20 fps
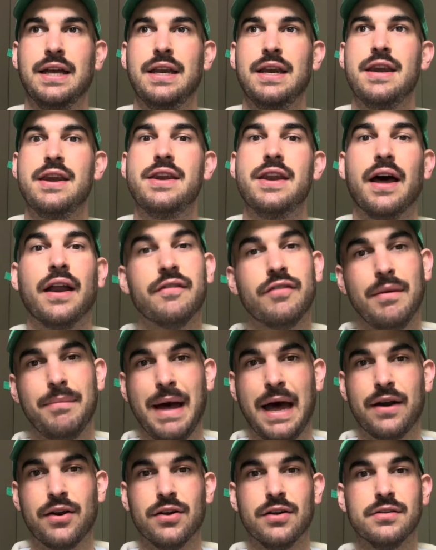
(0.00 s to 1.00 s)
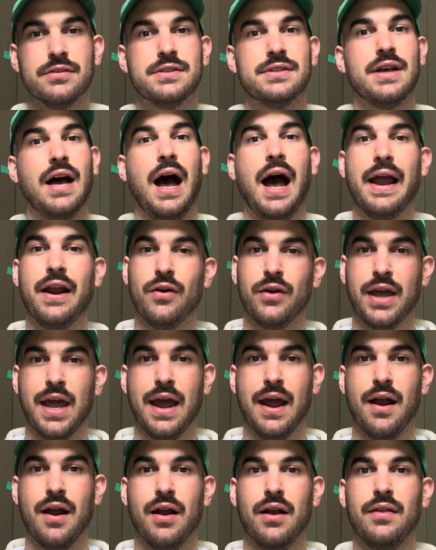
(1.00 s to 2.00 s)
None of it matters. I don't
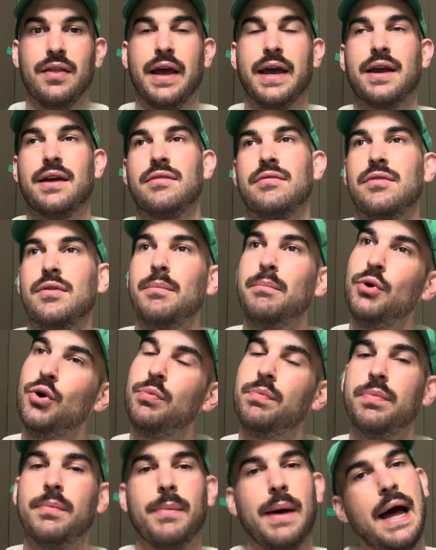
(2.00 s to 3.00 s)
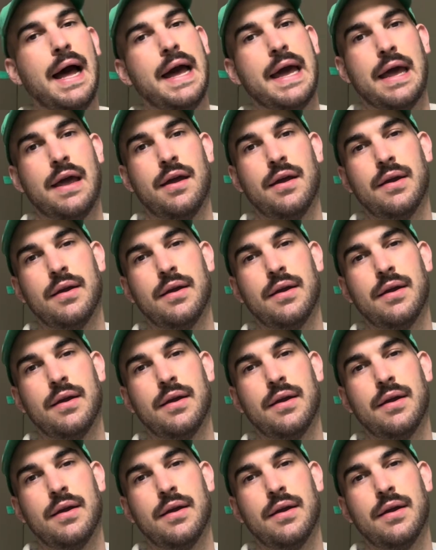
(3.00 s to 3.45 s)
care. Like boop, bye.